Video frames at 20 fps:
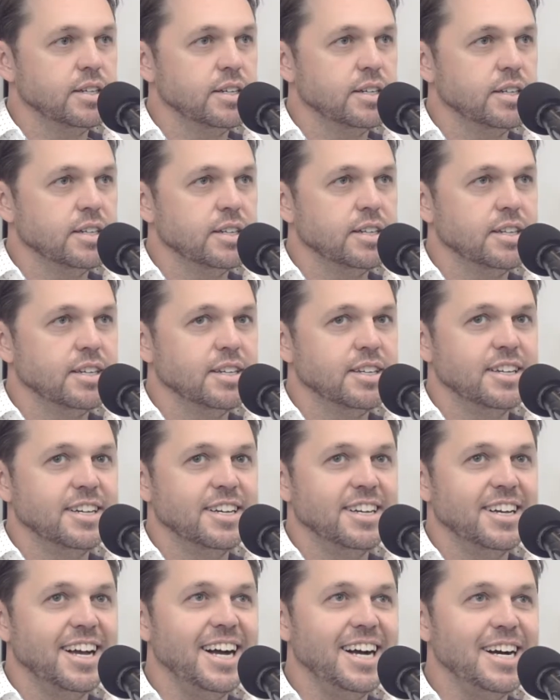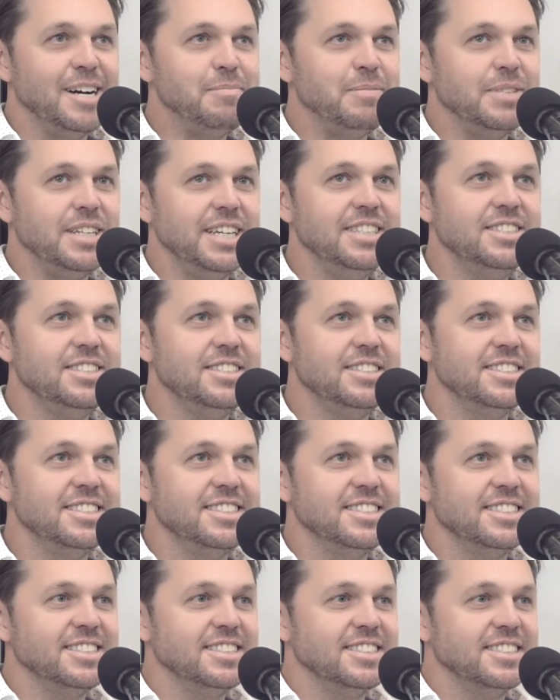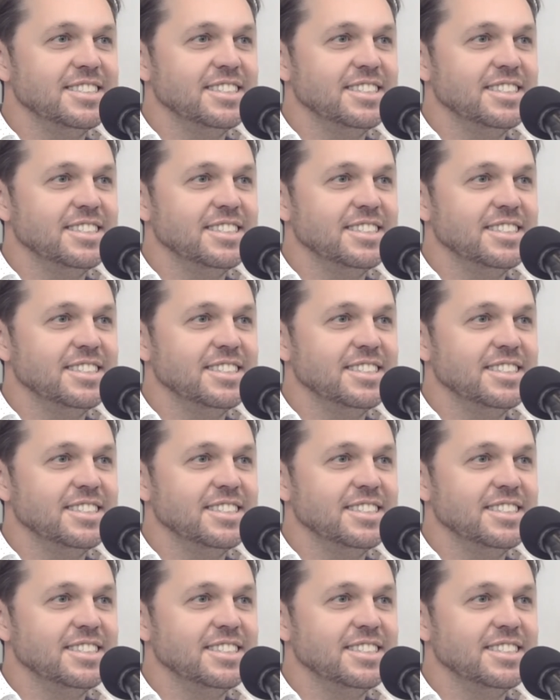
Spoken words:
for you. It's a 10-year journey.